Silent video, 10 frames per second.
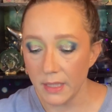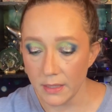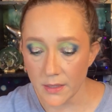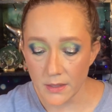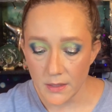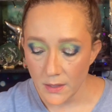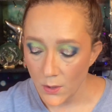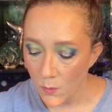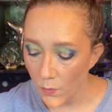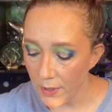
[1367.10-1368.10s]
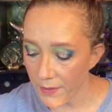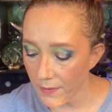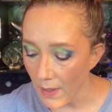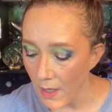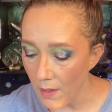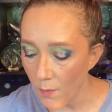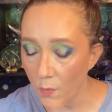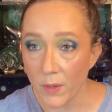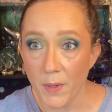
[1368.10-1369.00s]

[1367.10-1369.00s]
here with one of